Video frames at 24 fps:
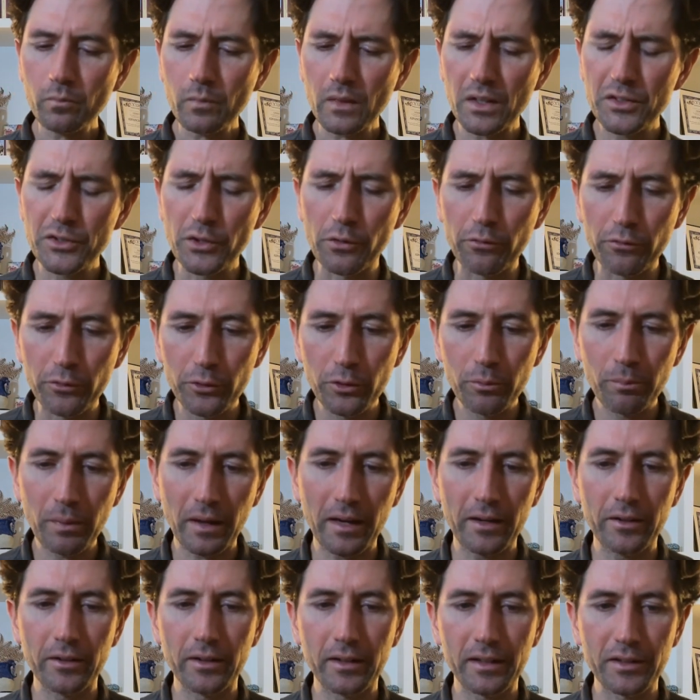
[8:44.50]
so food
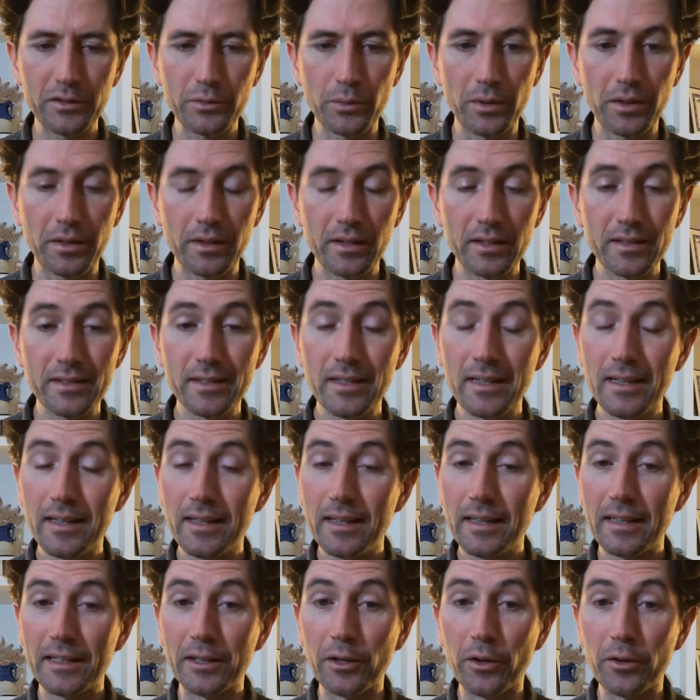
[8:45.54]
pairings with this,
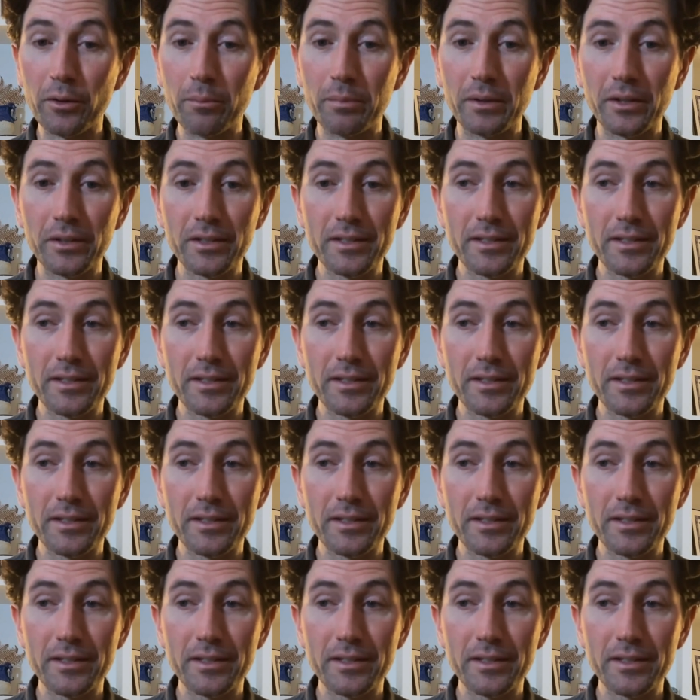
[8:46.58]
the beer